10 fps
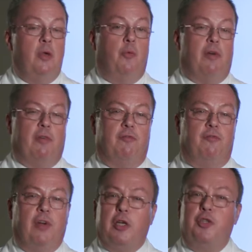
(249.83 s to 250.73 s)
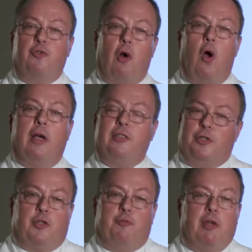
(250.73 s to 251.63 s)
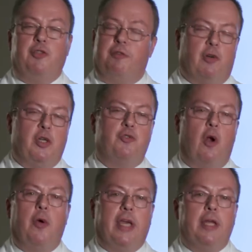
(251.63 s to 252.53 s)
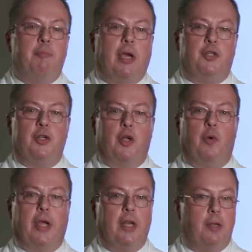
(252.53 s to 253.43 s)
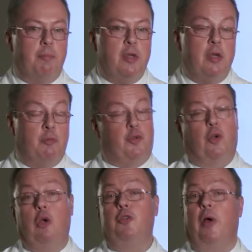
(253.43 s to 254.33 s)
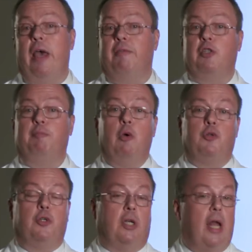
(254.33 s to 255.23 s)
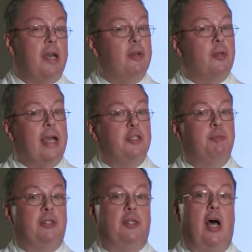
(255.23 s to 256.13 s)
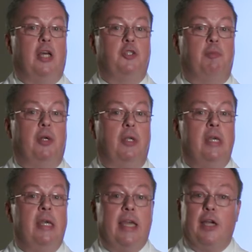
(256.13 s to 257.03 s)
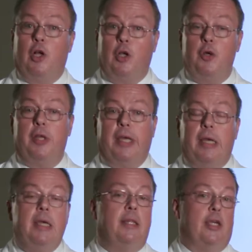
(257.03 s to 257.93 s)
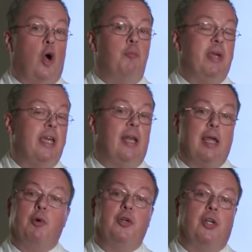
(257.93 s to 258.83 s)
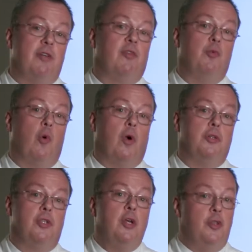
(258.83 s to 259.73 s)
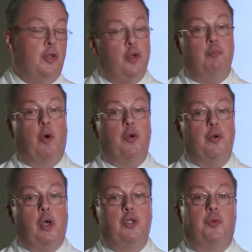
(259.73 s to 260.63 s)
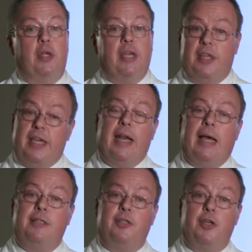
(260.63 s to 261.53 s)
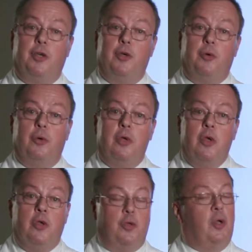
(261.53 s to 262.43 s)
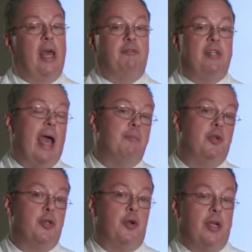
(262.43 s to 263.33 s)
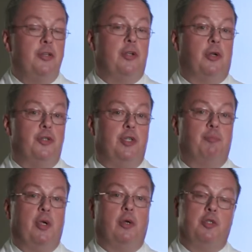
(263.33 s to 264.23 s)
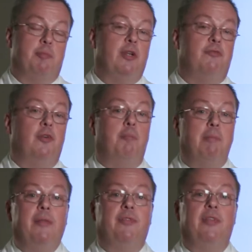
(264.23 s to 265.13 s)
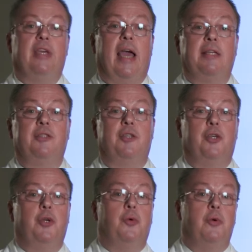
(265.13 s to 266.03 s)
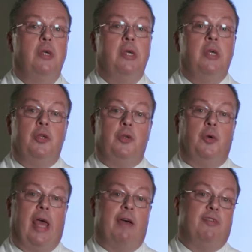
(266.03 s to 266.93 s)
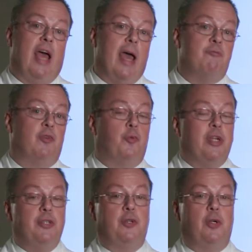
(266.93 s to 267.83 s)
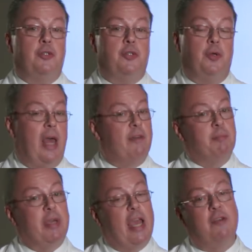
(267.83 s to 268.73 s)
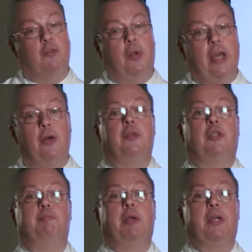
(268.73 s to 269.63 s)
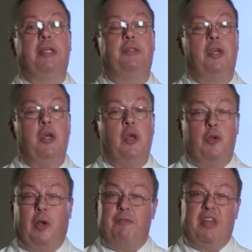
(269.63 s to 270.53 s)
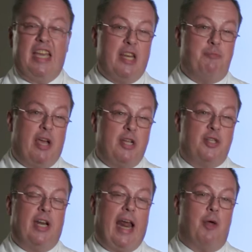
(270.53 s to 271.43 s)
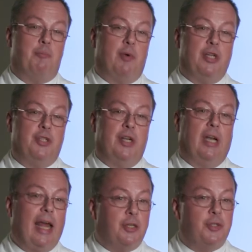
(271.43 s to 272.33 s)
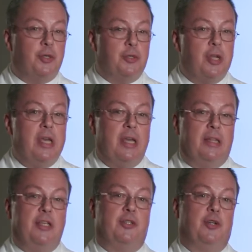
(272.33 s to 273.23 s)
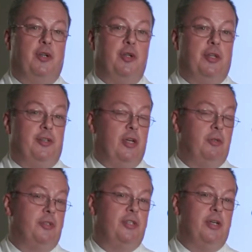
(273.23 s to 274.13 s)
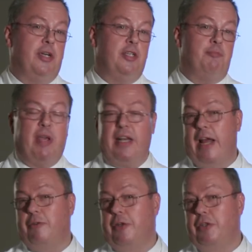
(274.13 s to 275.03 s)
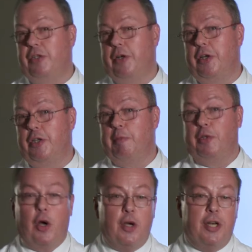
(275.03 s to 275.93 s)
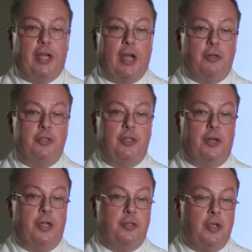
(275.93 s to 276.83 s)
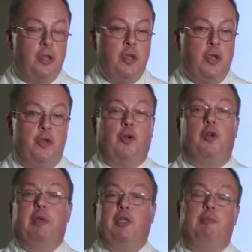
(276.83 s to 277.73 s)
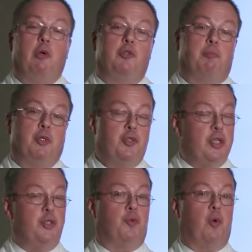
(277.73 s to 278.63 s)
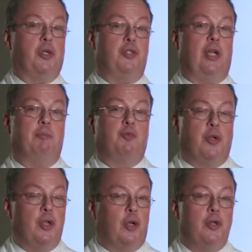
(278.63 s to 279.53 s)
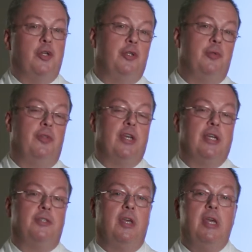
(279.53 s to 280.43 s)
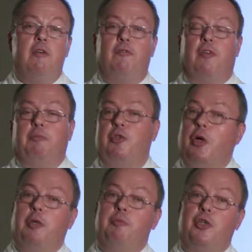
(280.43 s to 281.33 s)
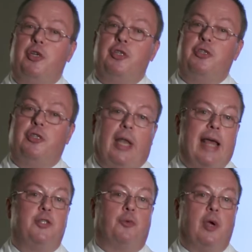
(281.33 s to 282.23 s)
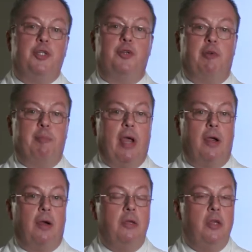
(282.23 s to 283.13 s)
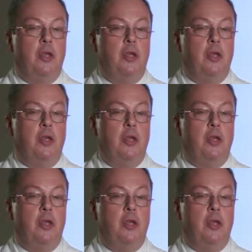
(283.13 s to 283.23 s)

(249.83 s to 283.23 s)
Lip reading: We have a very strong, as I just mentioned, a very strong inpatient curriculum. But you'll also have exposure to a lot of other aspects of the hospital, including the OB labor and delivery wards, the newborn nursery, and the NICU. You'll have time during your internship year to spend a full month in the ICU. You'll have time for research, you'll have a behavioral health experience, you'll have inpatient and outpatient lectures. These include adult series, pediatric series, maternity care series. You're going to be exposed to procedure workshops where you learn to do things from circumcisions to laceration repair.